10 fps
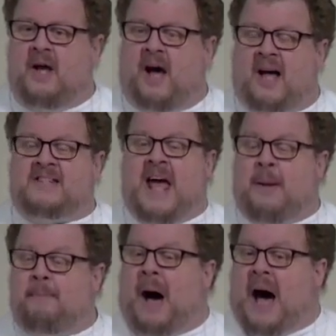a
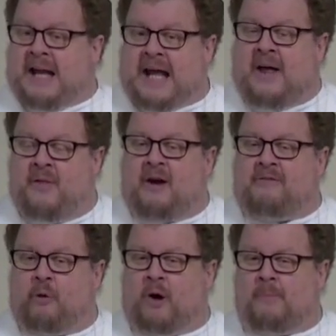dead body, and
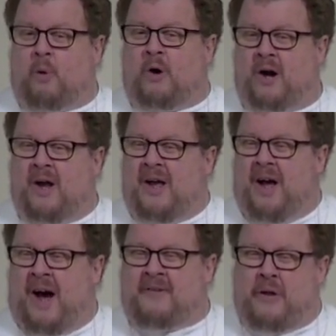therefore more
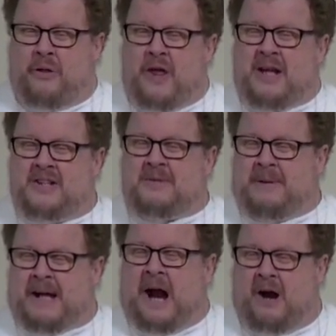of a thing to
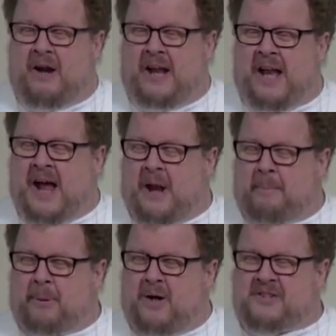be guarded and not a
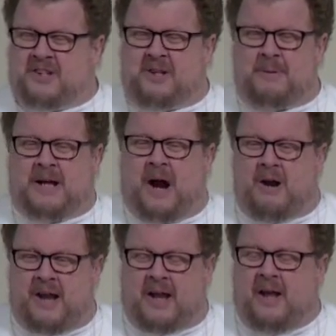person to be
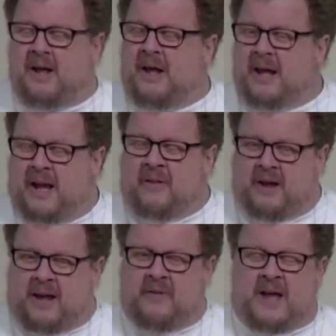guarded in
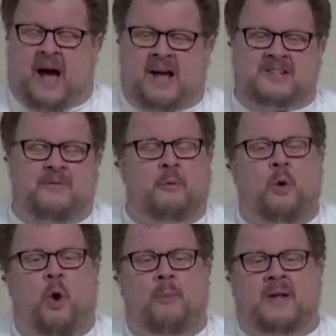the eyes of the
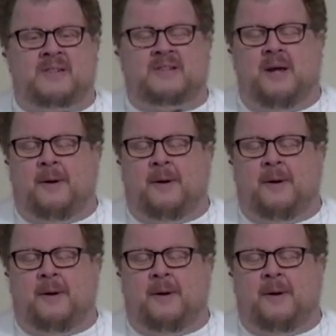Romans.